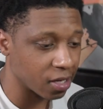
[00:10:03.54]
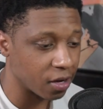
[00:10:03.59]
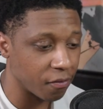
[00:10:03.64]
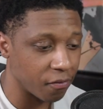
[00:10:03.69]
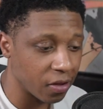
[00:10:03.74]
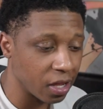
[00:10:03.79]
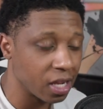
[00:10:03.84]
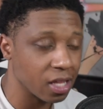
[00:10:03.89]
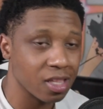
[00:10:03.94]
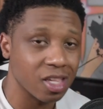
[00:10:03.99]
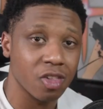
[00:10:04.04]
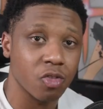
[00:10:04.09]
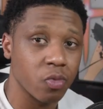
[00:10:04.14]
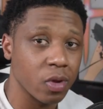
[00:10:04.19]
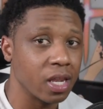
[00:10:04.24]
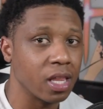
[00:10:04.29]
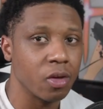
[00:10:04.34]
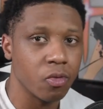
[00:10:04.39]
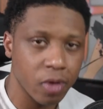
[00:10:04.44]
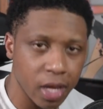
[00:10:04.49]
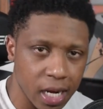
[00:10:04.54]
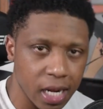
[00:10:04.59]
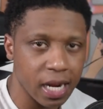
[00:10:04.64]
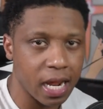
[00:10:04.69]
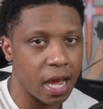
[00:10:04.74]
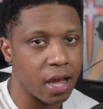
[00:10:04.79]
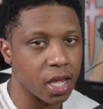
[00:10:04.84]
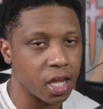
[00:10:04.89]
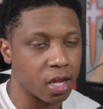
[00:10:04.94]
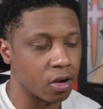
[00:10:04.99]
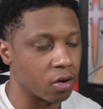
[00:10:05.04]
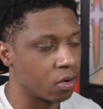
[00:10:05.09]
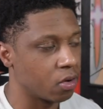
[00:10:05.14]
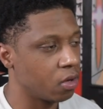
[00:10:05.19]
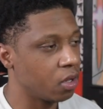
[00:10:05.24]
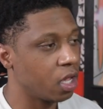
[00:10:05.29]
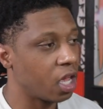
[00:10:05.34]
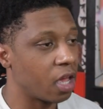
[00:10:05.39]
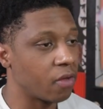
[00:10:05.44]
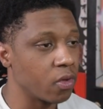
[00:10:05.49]
The villains is really winning out here.
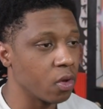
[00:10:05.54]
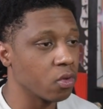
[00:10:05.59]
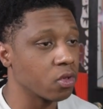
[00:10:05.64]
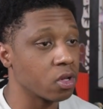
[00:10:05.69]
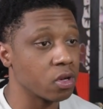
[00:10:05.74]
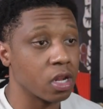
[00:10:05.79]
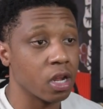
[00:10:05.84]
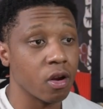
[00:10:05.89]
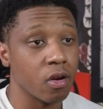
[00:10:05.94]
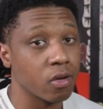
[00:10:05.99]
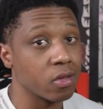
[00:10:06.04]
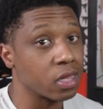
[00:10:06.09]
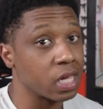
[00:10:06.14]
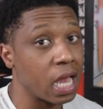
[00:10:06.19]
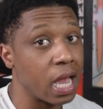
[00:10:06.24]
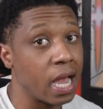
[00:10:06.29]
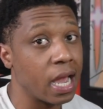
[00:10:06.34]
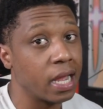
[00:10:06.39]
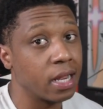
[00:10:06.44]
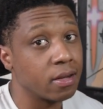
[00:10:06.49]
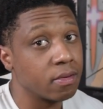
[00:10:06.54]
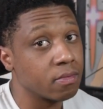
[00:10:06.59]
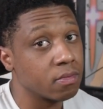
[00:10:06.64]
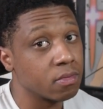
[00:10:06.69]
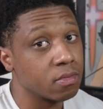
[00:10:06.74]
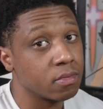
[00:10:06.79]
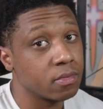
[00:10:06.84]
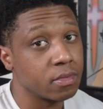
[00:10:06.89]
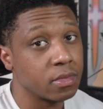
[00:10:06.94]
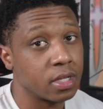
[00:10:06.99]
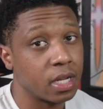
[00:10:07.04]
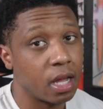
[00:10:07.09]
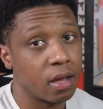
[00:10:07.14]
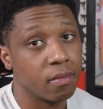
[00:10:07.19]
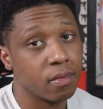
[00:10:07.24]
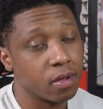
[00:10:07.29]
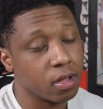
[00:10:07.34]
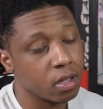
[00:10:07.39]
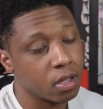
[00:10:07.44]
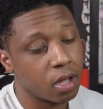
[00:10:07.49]
If you was on the hero side, I
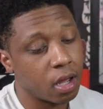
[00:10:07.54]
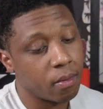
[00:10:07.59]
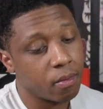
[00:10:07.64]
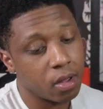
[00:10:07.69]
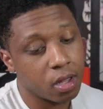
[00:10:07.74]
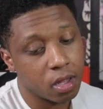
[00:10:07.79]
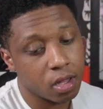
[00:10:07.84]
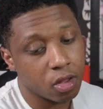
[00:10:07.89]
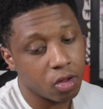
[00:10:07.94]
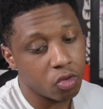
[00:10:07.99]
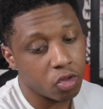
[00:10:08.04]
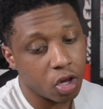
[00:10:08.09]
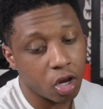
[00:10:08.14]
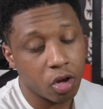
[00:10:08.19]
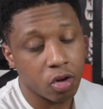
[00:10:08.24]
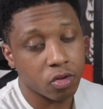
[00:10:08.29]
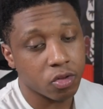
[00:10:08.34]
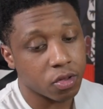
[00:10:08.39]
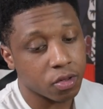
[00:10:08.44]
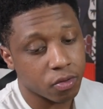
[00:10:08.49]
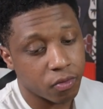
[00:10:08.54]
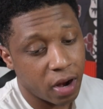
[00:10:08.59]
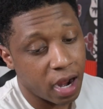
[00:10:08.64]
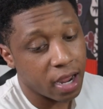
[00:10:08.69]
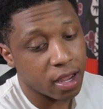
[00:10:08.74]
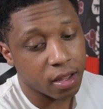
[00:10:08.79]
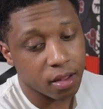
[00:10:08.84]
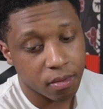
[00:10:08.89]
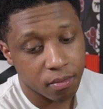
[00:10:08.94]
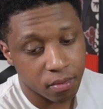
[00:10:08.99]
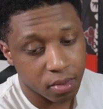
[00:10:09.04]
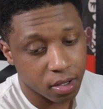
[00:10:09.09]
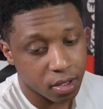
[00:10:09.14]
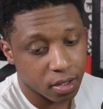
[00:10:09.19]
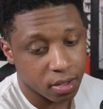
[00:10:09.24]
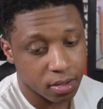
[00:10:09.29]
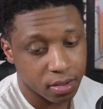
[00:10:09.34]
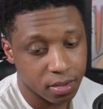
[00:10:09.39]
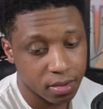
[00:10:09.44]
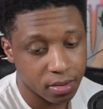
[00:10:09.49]
mean, you chose right, but
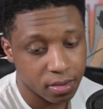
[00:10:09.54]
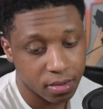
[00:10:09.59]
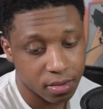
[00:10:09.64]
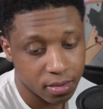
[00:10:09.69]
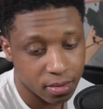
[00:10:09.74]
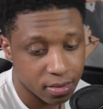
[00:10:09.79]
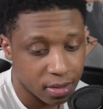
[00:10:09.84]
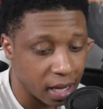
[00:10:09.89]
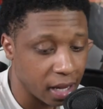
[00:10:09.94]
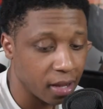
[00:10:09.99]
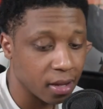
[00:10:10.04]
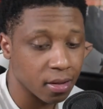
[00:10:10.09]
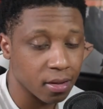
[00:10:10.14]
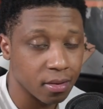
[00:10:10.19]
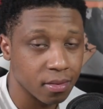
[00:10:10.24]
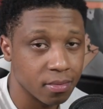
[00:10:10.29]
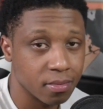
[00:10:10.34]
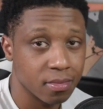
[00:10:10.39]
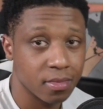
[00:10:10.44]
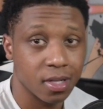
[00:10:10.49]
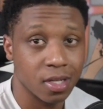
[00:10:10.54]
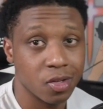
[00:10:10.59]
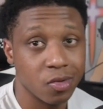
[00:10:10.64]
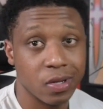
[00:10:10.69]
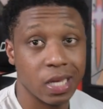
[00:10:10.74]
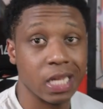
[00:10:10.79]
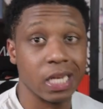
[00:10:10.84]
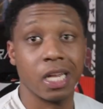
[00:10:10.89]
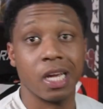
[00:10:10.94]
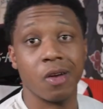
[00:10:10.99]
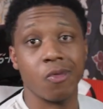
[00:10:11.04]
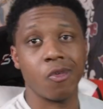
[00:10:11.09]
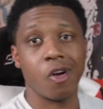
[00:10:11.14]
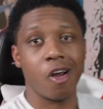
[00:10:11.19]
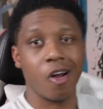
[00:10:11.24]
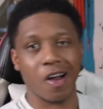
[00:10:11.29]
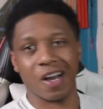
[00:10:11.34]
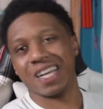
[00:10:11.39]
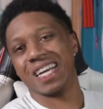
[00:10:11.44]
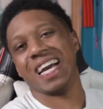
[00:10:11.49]
damn, did you get done
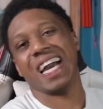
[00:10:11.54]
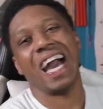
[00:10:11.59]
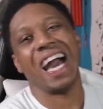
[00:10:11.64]
wrong?